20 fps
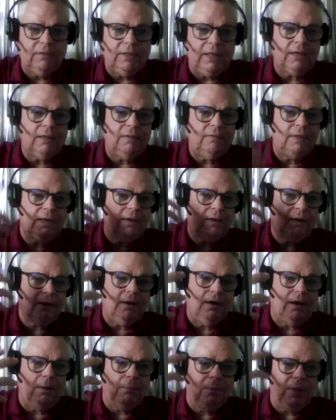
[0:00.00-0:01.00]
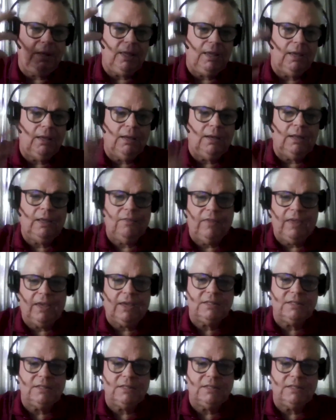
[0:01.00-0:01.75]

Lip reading: they can come in and they